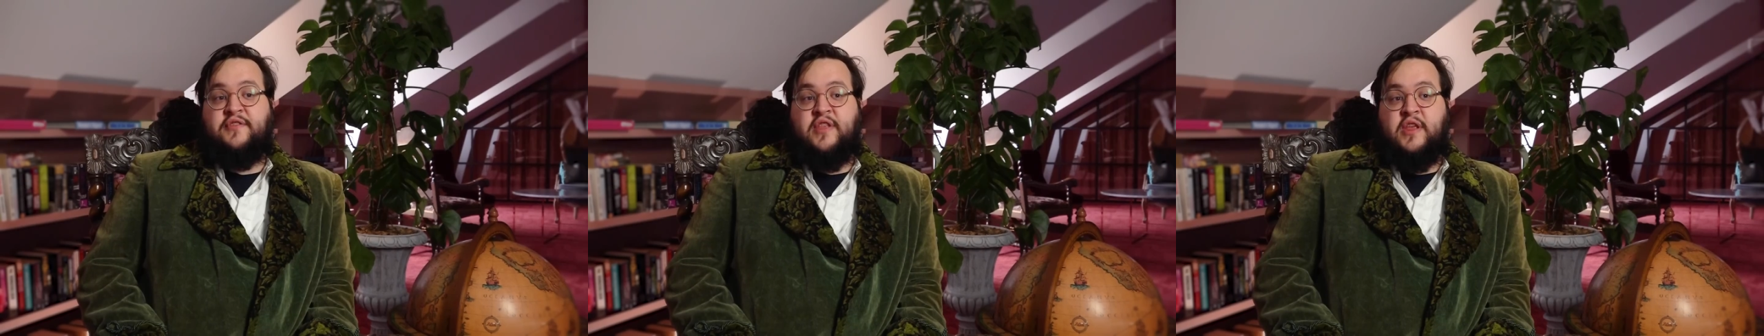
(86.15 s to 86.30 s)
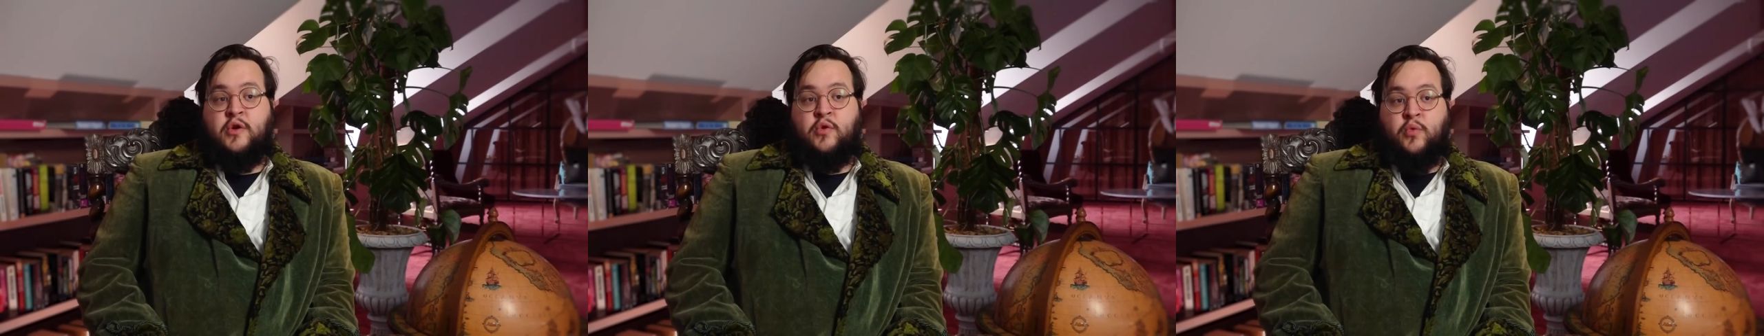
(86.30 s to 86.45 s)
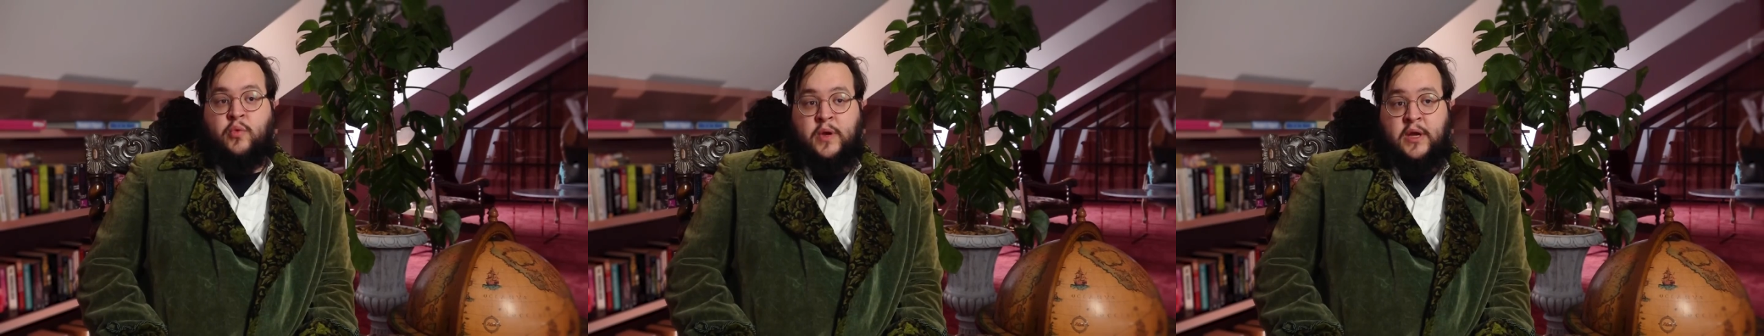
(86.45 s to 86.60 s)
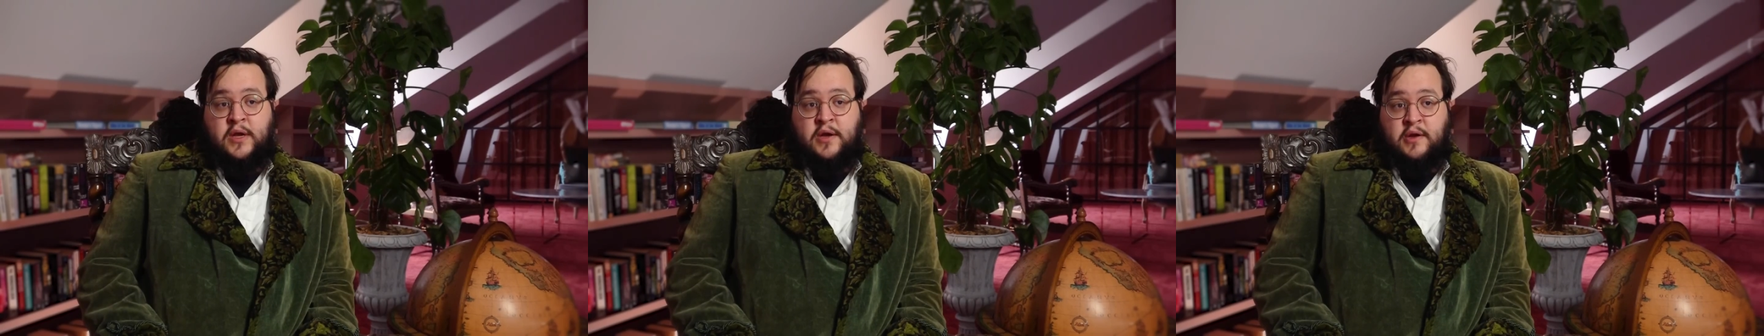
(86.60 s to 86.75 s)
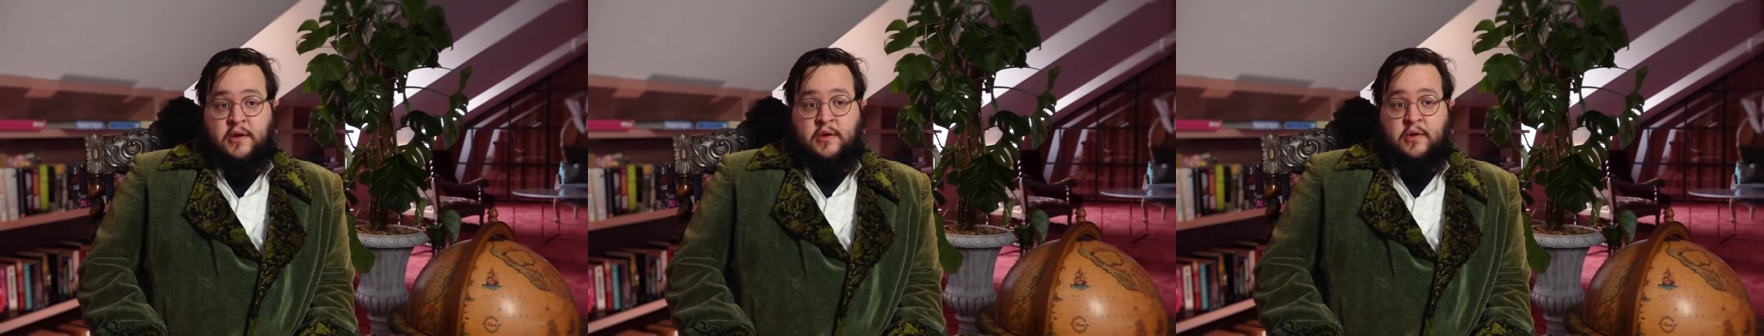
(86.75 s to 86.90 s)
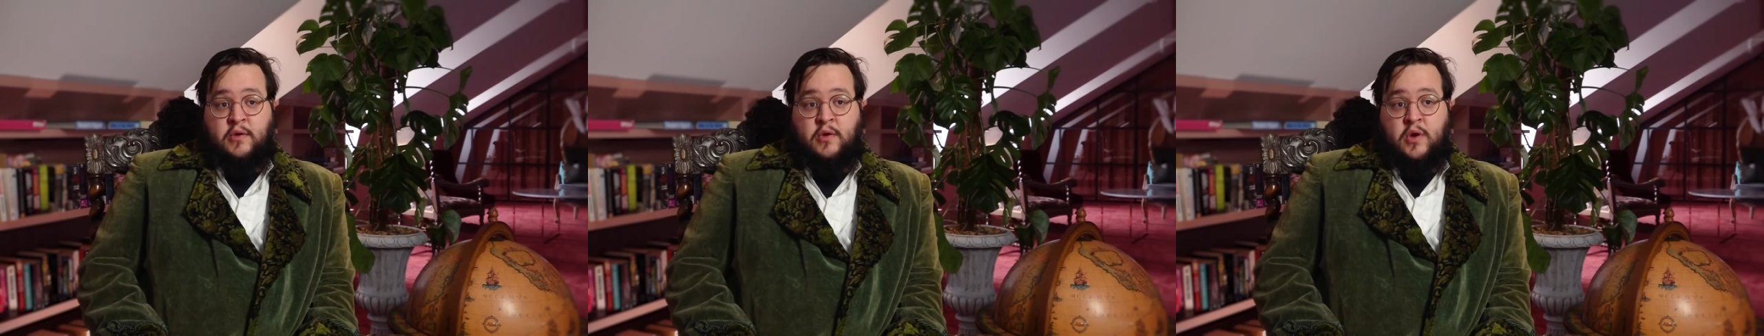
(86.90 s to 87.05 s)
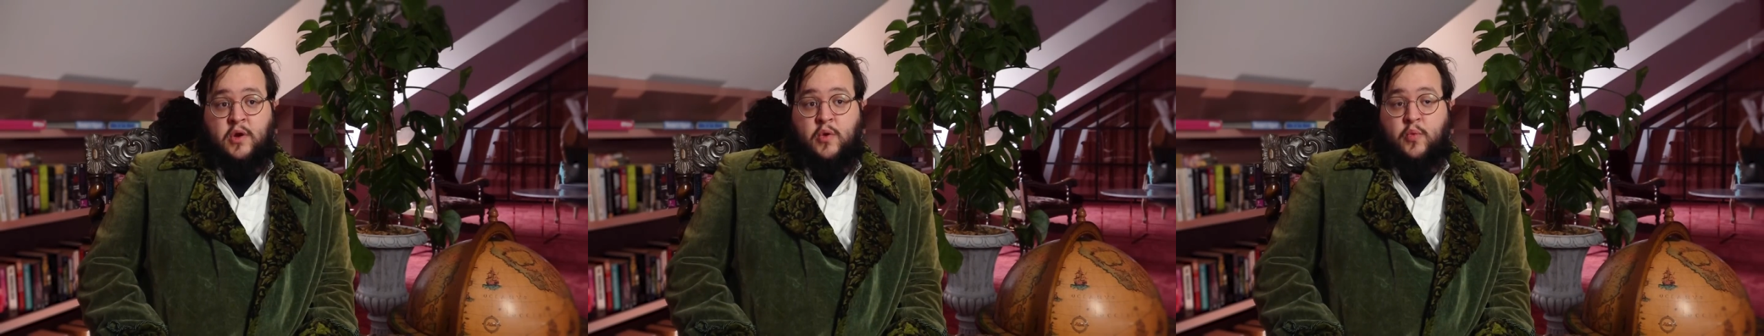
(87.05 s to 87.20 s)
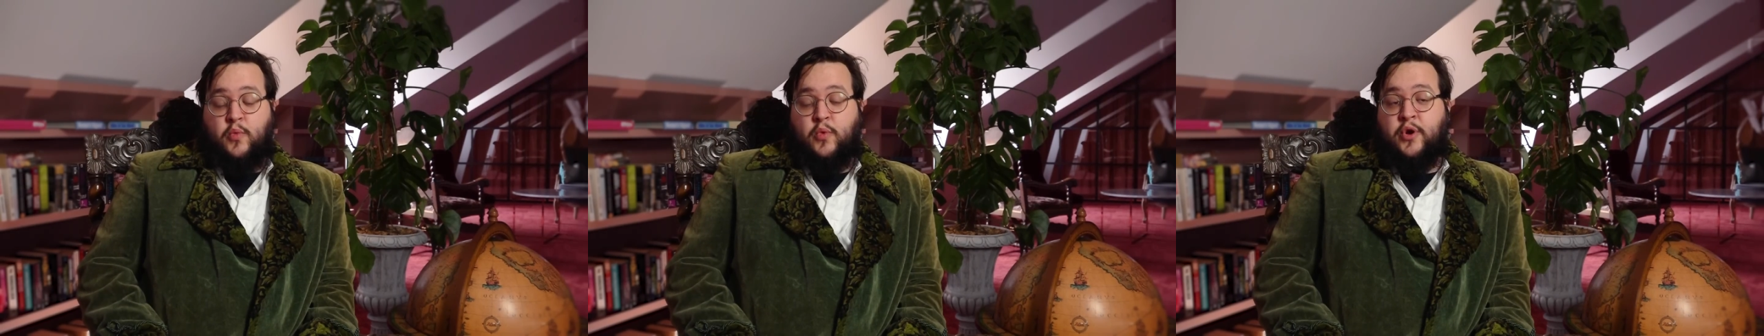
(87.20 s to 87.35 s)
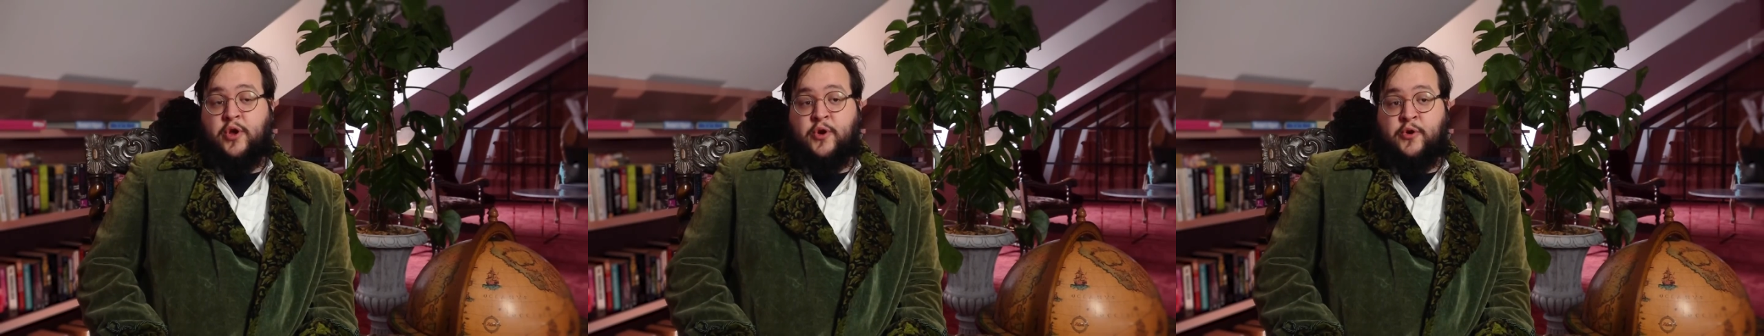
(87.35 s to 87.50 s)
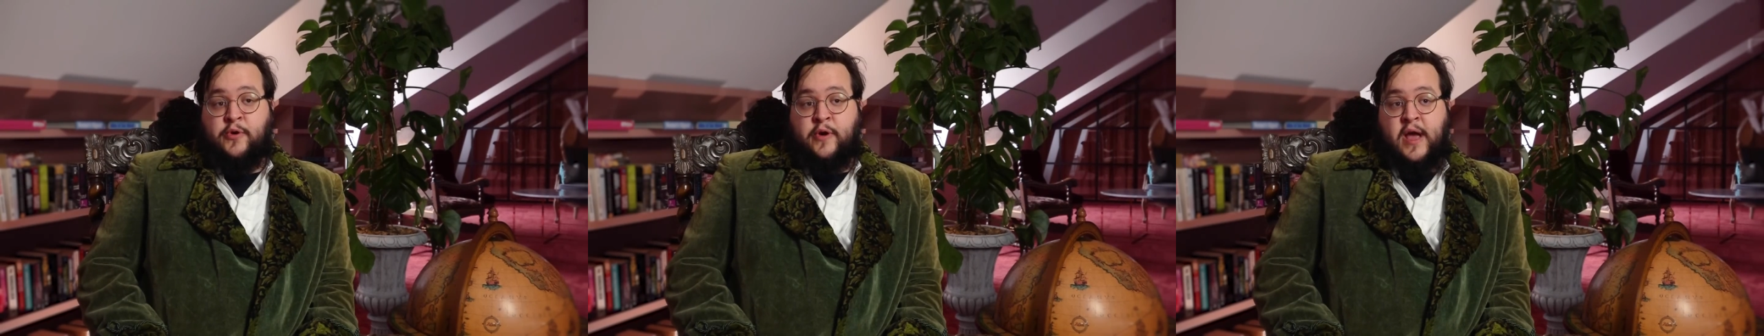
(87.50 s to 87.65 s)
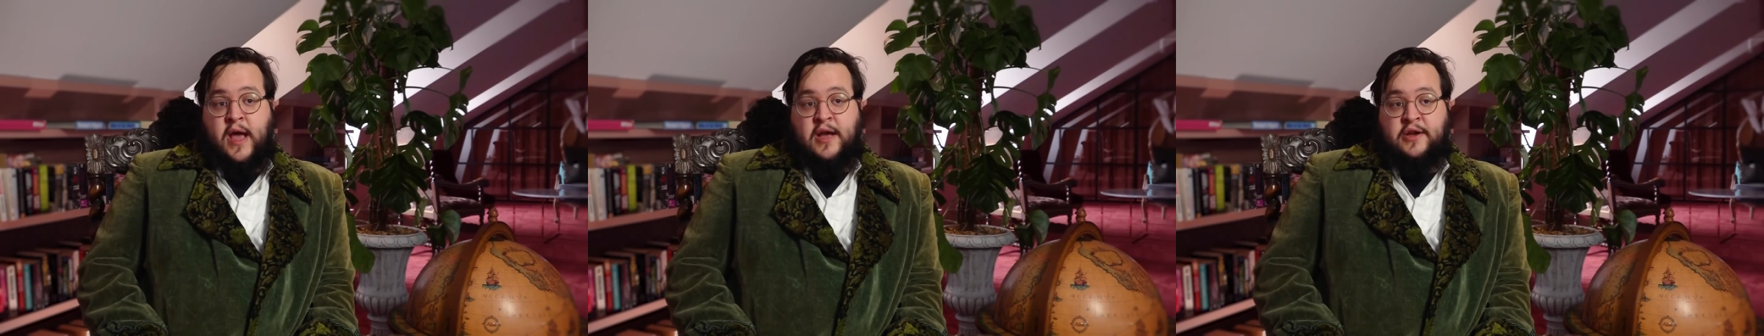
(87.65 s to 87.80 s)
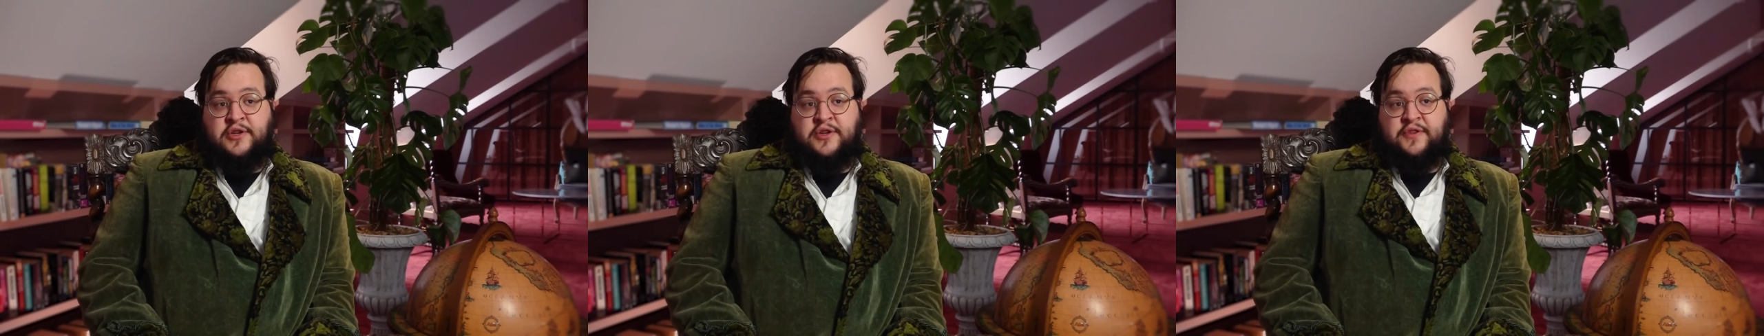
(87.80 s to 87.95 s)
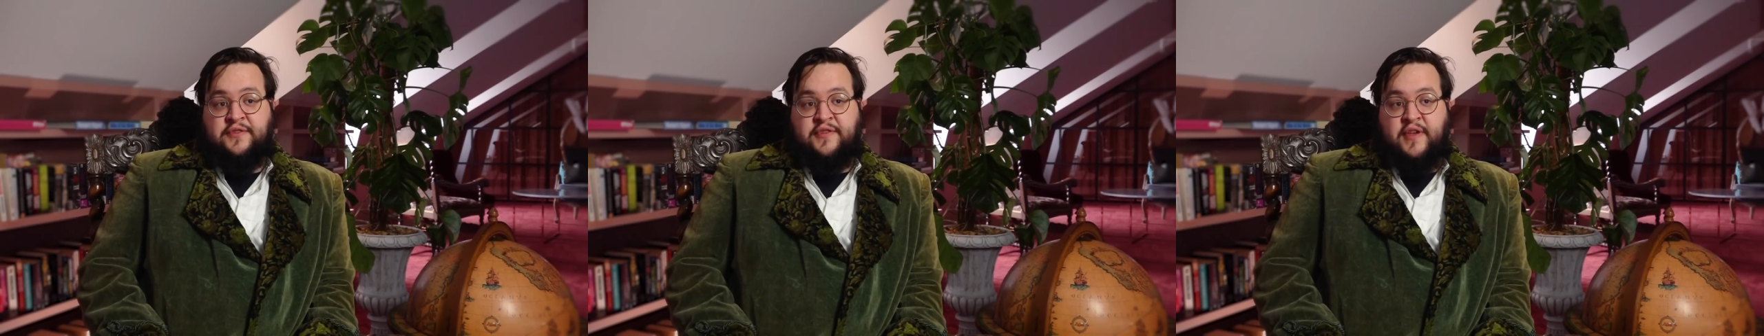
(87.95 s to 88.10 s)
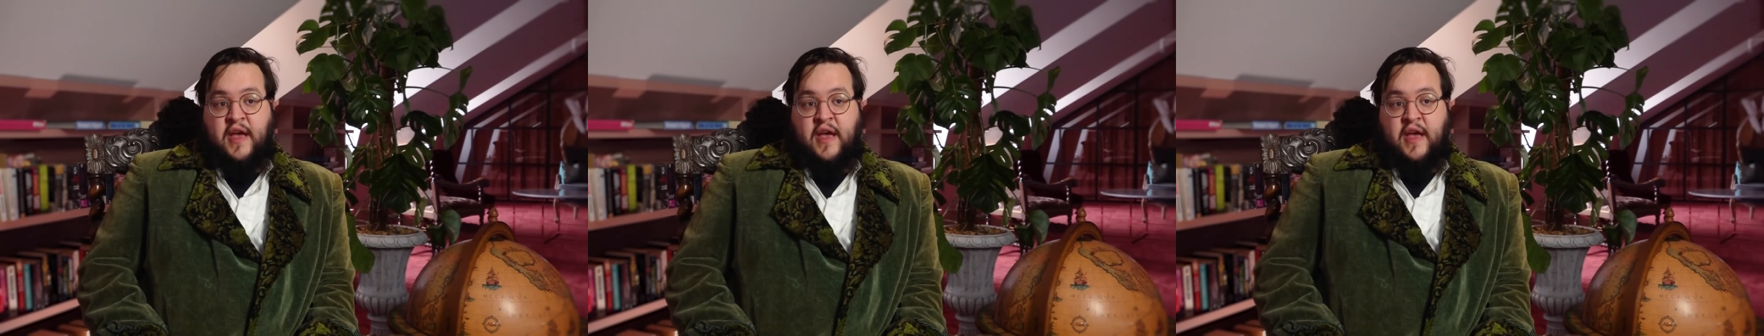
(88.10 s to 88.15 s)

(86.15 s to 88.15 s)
the arena where your actions